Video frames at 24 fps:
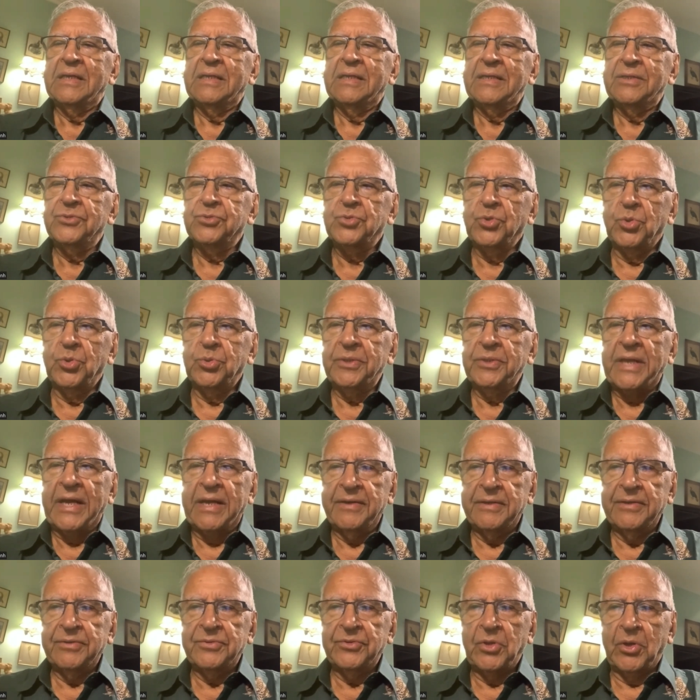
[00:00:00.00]
So
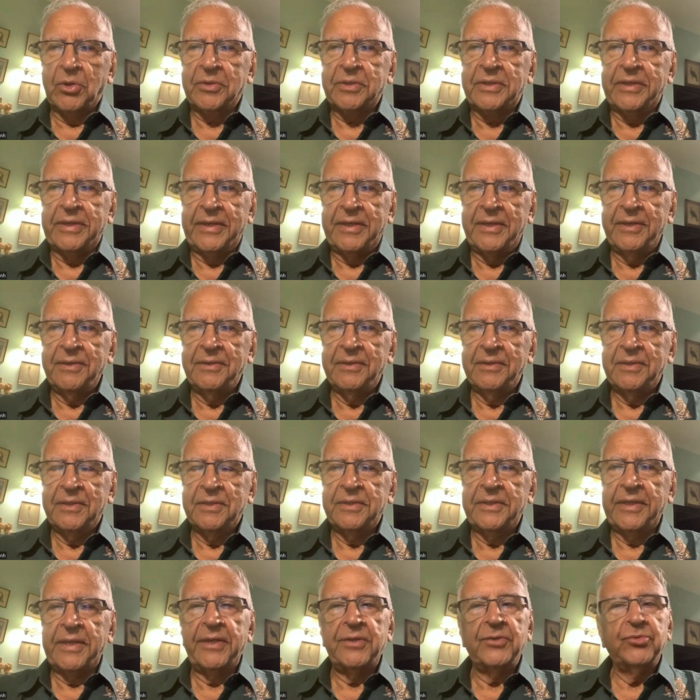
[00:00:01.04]
that is not there.
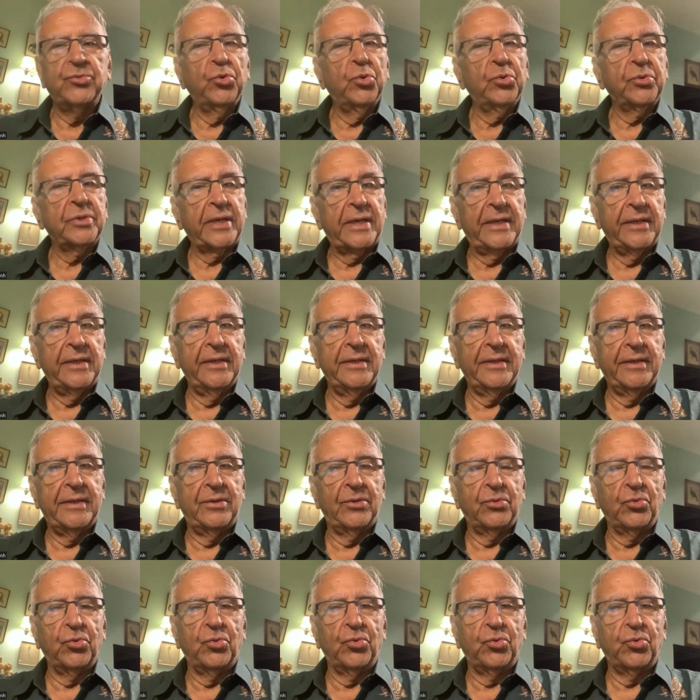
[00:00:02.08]
There is no tiger
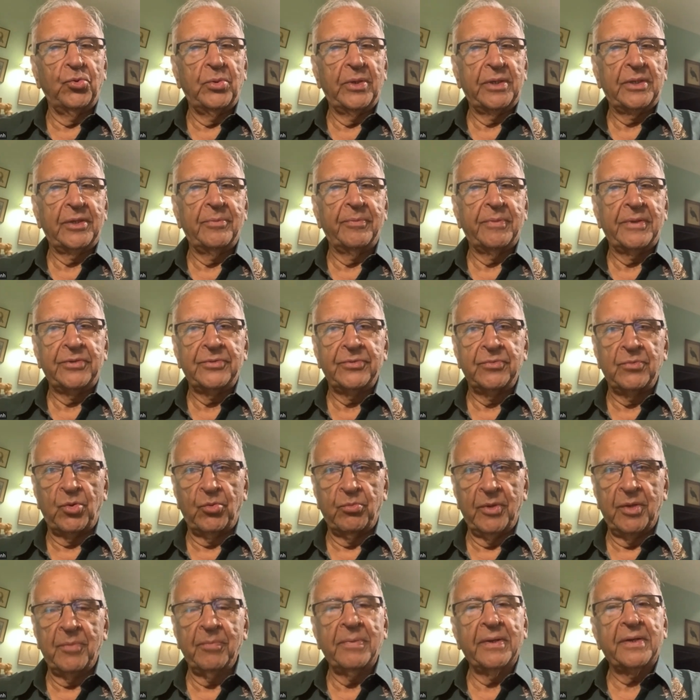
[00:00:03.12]
in Kunu at the present
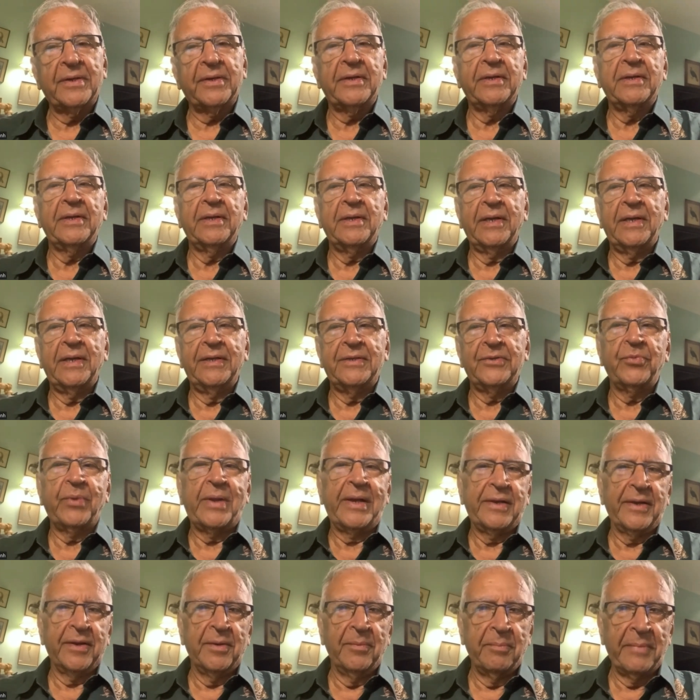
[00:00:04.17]
moment, but it's
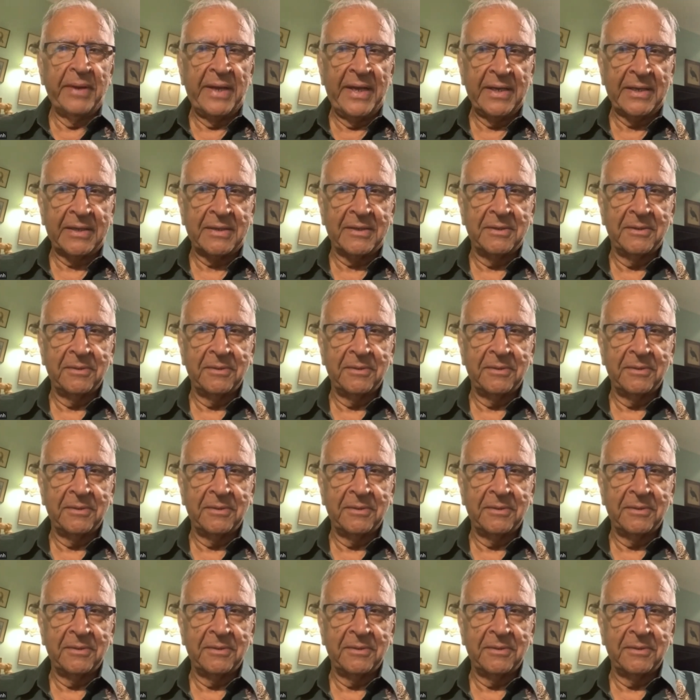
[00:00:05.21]
welcome back.